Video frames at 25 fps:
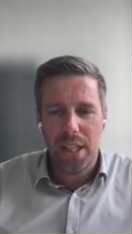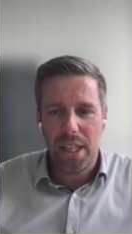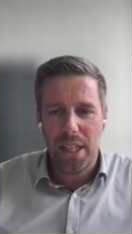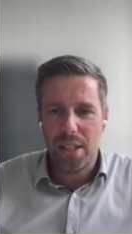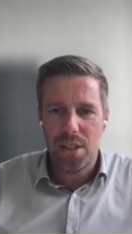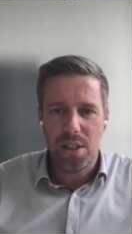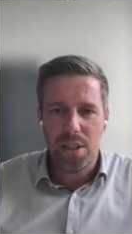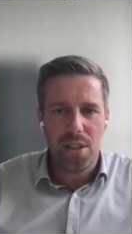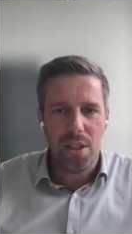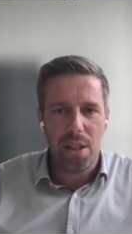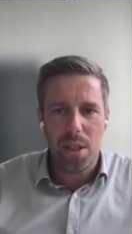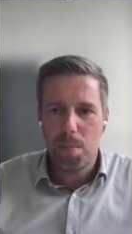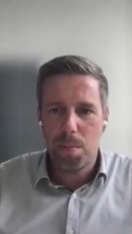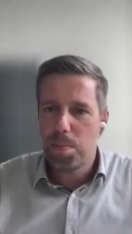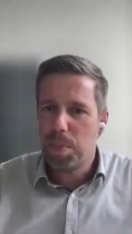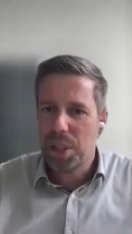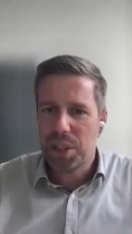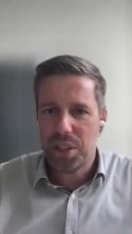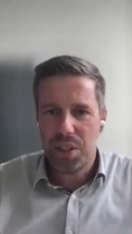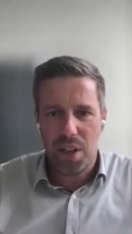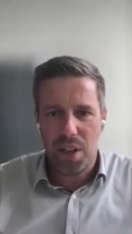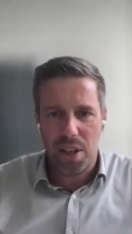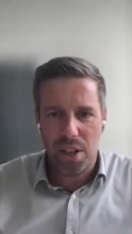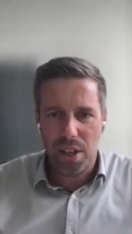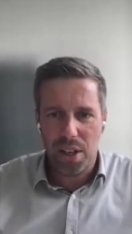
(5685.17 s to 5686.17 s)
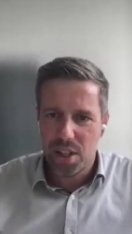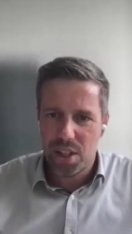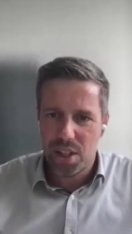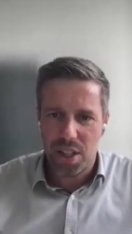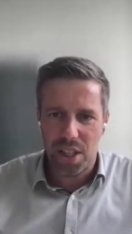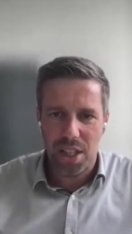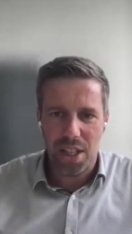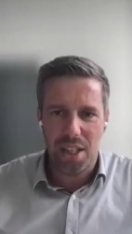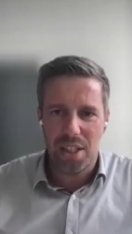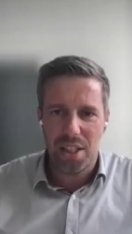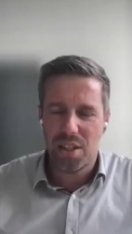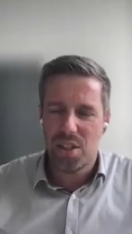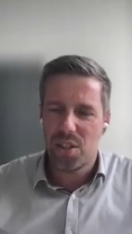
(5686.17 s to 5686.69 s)
It's not
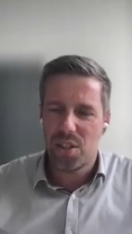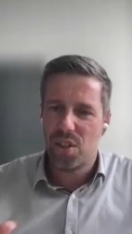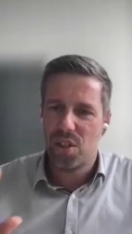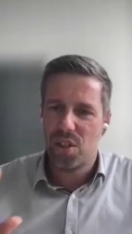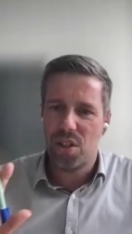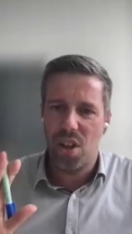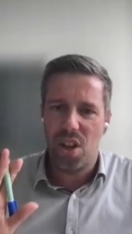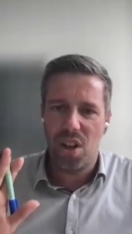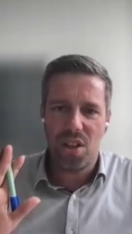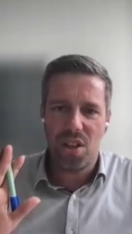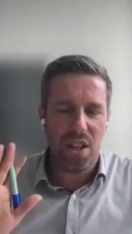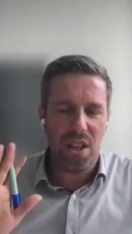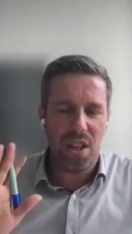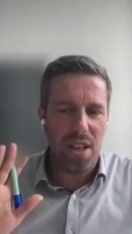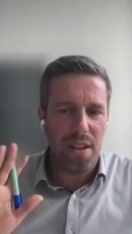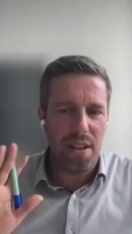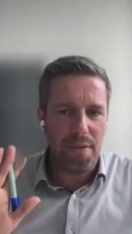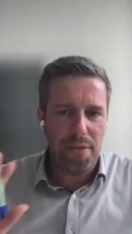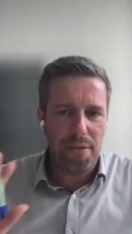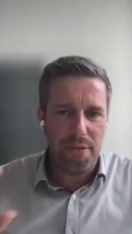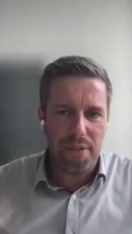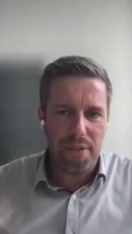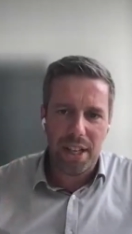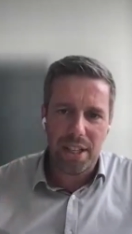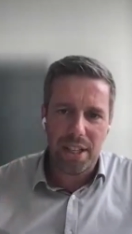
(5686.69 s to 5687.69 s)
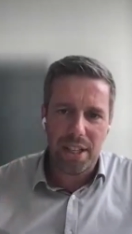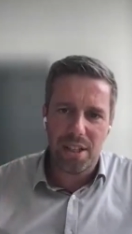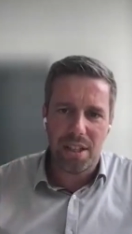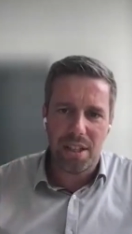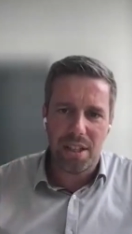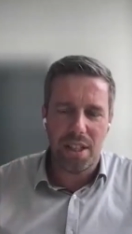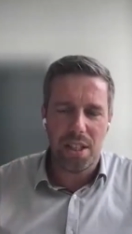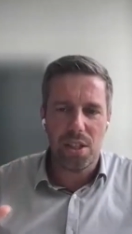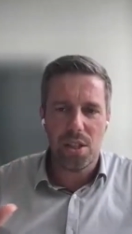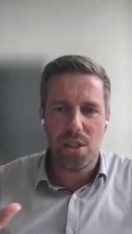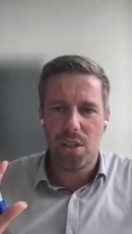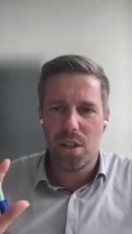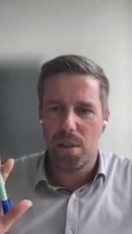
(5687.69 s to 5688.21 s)
pathology, it's not infection,
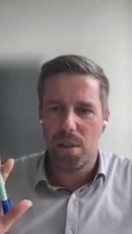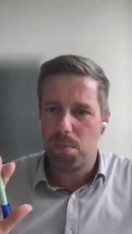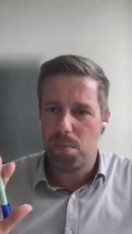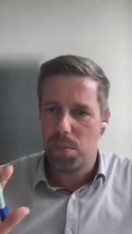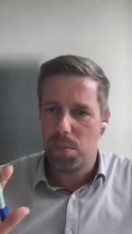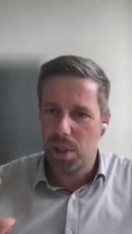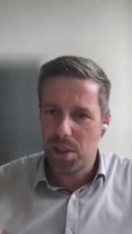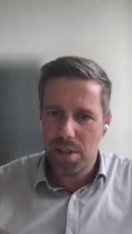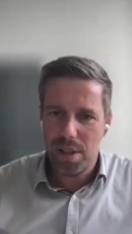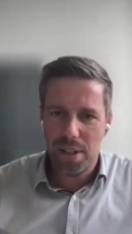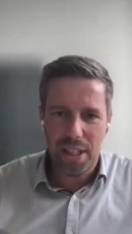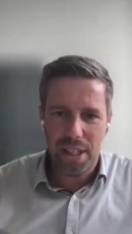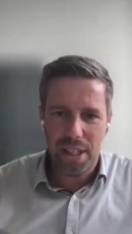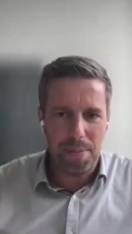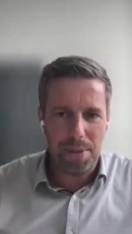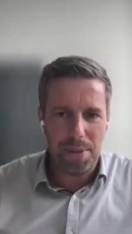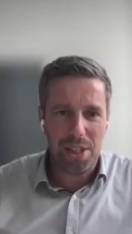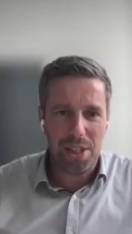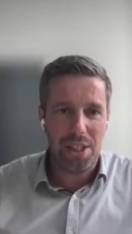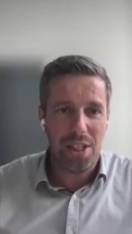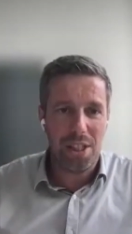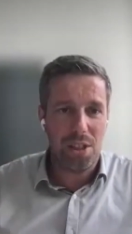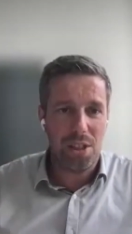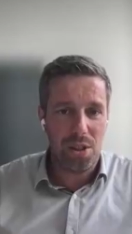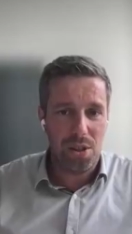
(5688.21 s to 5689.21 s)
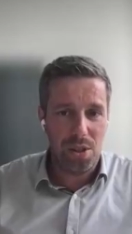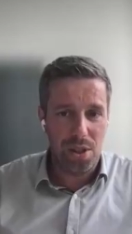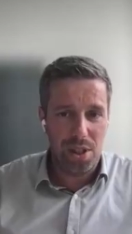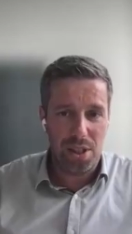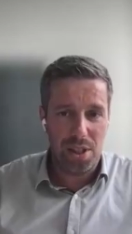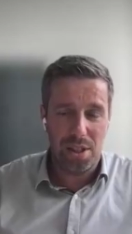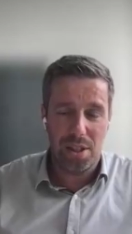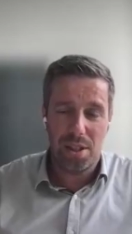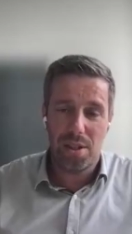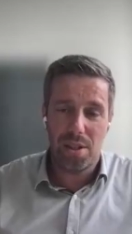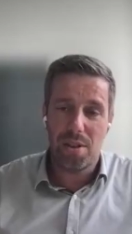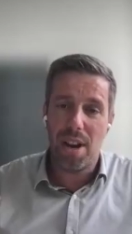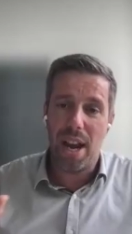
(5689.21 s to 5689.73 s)
it's not muscle damage. It's
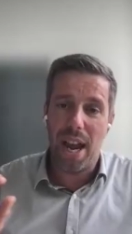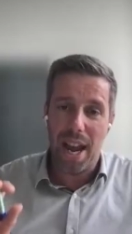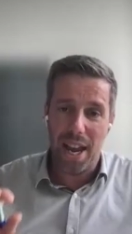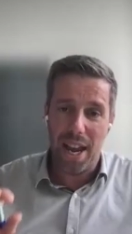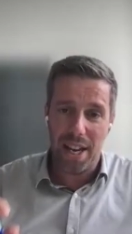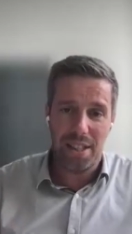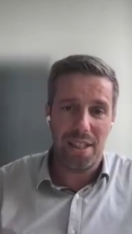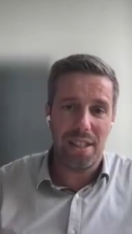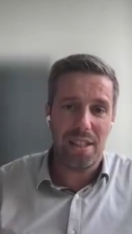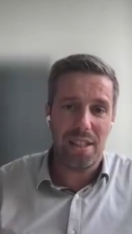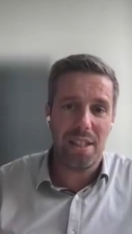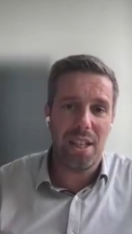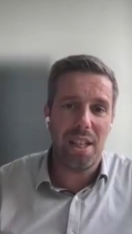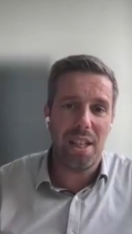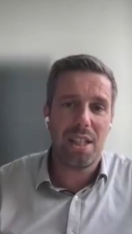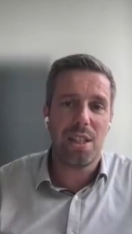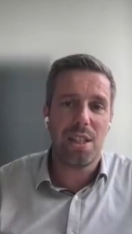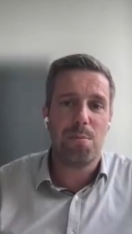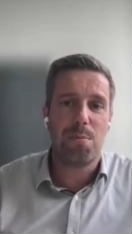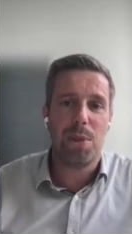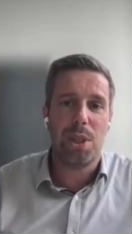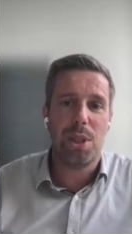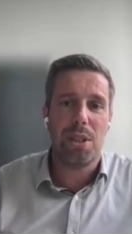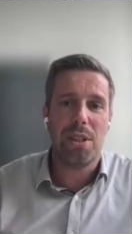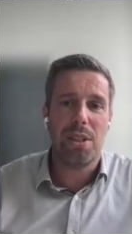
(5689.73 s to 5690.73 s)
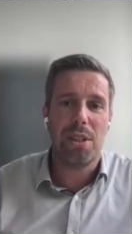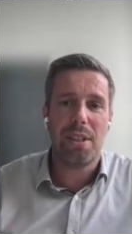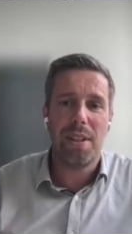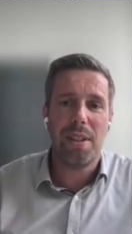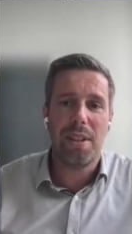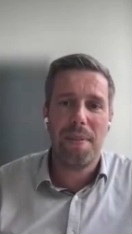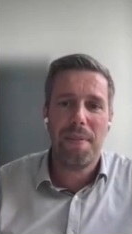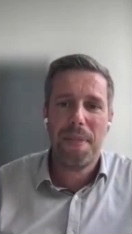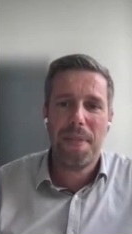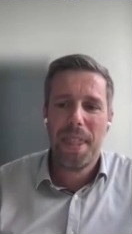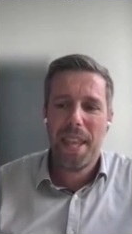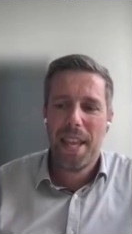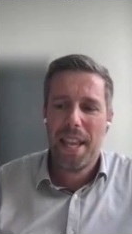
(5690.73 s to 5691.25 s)
just you exercise a
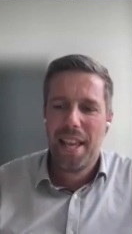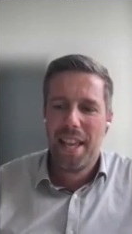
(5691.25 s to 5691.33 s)
muscle,